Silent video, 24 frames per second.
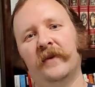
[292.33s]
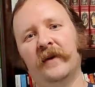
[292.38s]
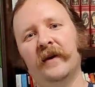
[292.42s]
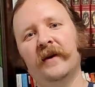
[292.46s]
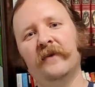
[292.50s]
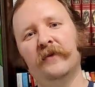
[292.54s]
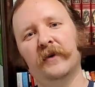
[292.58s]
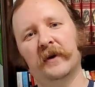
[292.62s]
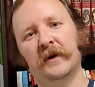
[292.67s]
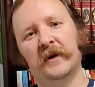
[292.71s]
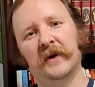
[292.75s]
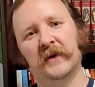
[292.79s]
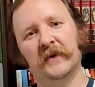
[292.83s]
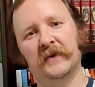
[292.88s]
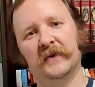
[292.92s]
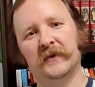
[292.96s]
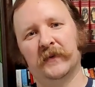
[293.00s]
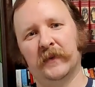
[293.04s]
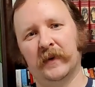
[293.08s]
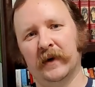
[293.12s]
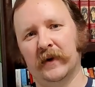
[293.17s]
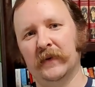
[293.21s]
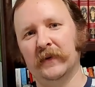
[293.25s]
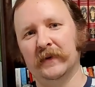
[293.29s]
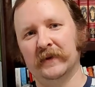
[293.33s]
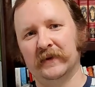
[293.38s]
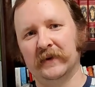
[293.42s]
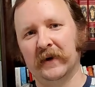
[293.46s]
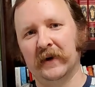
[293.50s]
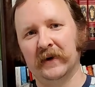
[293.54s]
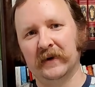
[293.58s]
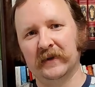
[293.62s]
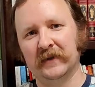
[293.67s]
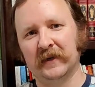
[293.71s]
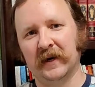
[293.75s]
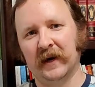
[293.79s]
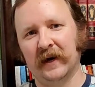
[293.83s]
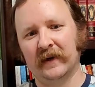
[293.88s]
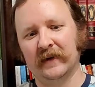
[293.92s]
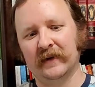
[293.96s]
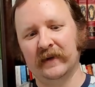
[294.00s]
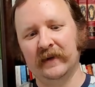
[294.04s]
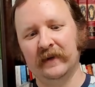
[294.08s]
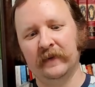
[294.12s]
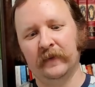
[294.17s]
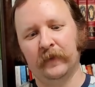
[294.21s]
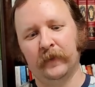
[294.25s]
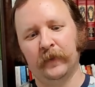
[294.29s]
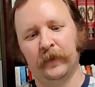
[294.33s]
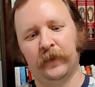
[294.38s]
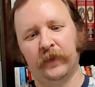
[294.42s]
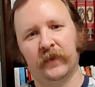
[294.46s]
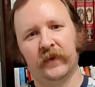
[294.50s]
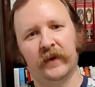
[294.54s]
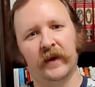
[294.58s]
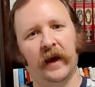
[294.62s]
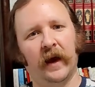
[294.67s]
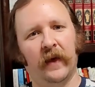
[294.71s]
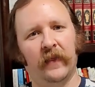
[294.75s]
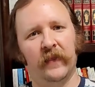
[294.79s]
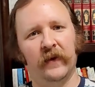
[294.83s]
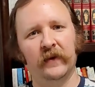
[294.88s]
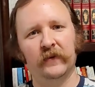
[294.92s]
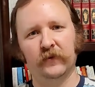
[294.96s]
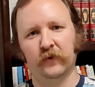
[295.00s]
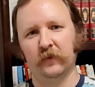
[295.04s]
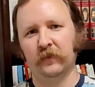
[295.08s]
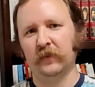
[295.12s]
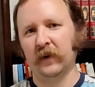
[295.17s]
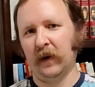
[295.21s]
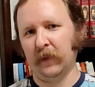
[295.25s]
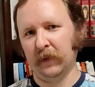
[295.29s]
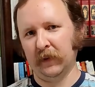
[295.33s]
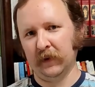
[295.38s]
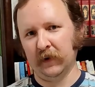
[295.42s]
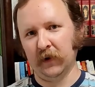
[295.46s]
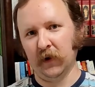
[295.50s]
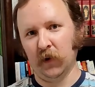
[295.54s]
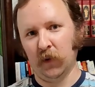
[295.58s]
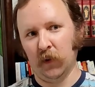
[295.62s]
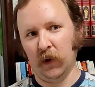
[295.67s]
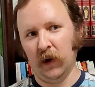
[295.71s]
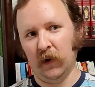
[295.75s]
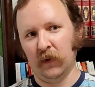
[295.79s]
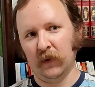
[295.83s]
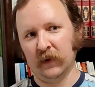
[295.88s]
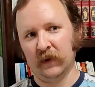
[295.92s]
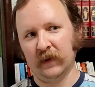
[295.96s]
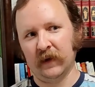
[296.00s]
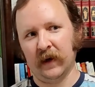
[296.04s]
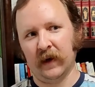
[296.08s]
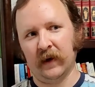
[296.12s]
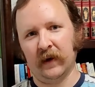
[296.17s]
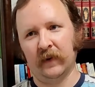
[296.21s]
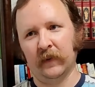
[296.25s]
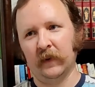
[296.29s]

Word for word: think of what goes well with dark chocolate, and this will probably go well with that.